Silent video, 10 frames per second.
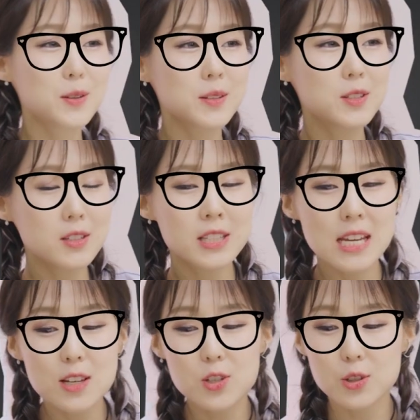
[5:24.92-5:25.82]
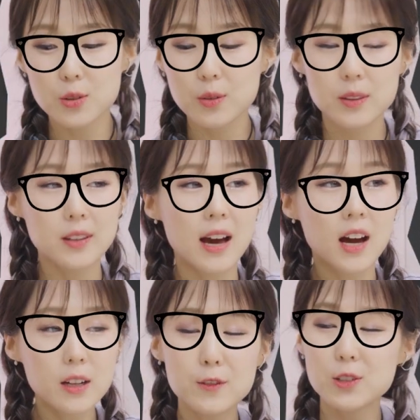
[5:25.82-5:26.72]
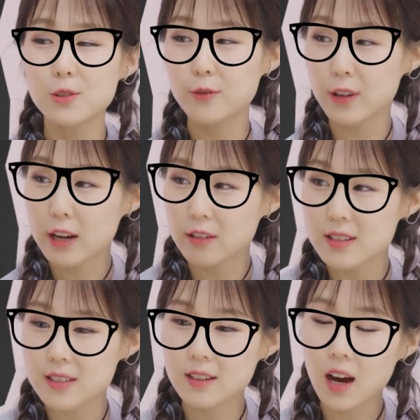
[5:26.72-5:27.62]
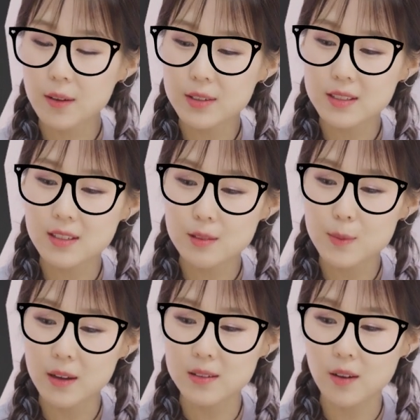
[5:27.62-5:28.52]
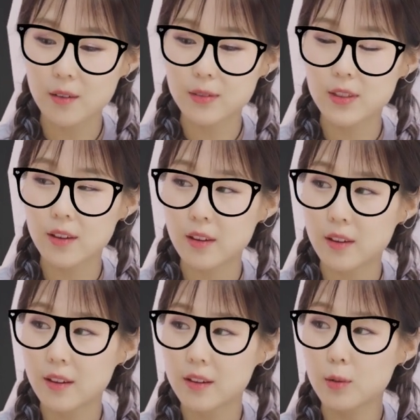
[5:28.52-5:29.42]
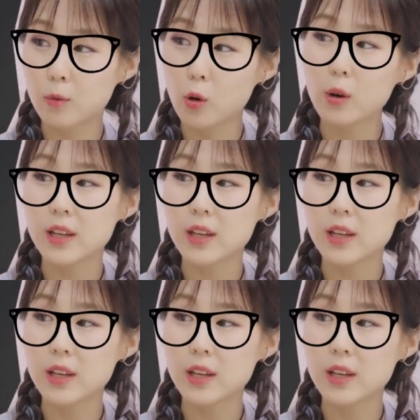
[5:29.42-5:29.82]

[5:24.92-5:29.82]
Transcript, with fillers: so to teach you, the artificial fragrance covers the smells of the raw